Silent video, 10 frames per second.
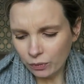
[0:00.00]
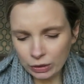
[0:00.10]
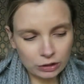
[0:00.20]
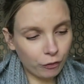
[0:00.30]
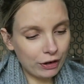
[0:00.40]

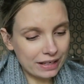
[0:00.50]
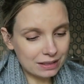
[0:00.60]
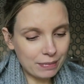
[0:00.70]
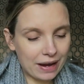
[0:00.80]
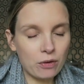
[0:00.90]
which
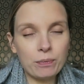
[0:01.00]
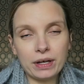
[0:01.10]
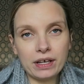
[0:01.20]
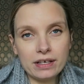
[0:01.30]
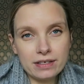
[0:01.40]
freaked me out
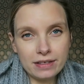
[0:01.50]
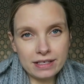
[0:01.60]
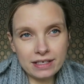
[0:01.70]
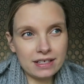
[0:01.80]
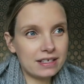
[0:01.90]
because
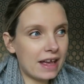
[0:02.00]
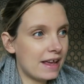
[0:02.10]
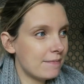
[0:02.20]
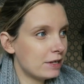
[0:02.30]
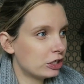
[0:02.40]
this is the
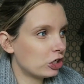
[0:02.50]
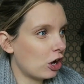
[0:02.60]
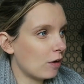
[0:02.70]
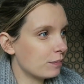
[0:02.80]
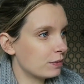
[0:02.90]
same
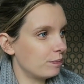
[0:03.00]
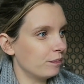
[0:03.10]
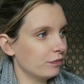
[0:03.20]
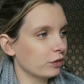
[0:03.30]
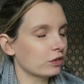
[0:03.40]
Sharps,
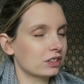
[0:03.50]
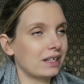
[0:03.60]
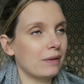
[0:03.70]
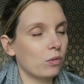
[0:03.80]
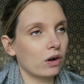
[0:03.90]
not the
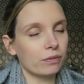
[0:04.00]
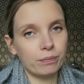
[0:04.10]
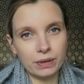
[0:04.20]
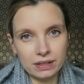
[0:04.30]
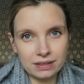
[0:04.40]
same one,
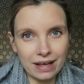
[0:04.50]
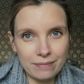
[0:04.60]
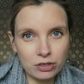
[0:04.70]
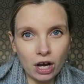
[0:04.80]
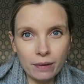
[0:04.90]
but the
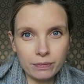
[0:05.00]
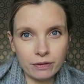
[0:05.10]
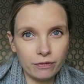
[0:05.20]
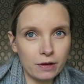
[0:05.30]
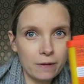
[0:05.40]
same type
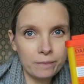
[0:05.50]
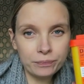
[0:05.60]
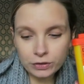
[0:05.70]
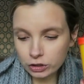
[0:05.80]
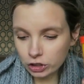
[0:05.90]
of
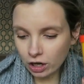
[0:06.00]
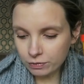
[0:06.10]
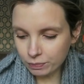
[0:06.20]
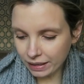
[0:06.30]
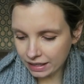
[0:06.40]

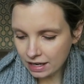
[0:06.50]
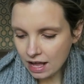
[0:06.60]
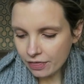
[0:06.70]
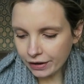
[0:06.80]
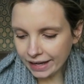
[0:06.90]
Sharps bin
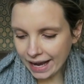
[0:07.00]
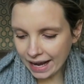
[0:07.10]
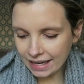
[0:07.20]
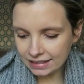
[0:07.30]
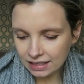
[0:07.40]
that I
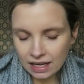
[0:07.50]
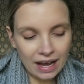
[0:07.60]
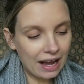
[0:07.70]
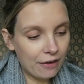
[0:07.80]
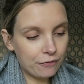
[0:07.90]
had
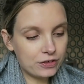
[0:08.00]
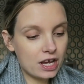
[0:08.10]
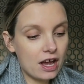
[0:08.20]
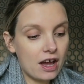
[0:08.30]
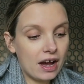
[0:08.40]

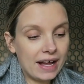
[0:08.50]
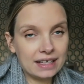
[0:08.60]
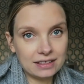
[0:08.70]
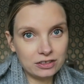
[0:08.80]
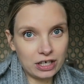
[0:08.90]
after I
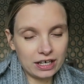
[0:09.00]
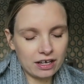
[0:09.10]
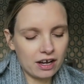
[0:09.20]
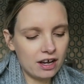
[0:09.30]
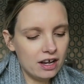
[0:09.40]
had
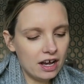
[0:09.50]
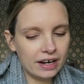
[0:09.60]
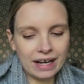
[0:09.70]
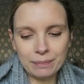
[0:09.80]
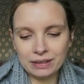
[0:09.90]
Angelica
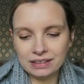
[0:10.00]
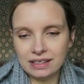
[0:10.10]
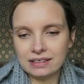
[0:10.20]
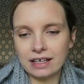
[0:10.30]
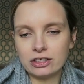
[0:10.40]
and had my
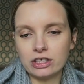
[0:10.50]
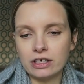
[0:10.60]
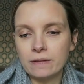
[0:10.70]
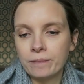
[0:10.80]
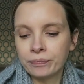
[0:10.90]

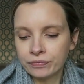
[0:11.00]
C-section.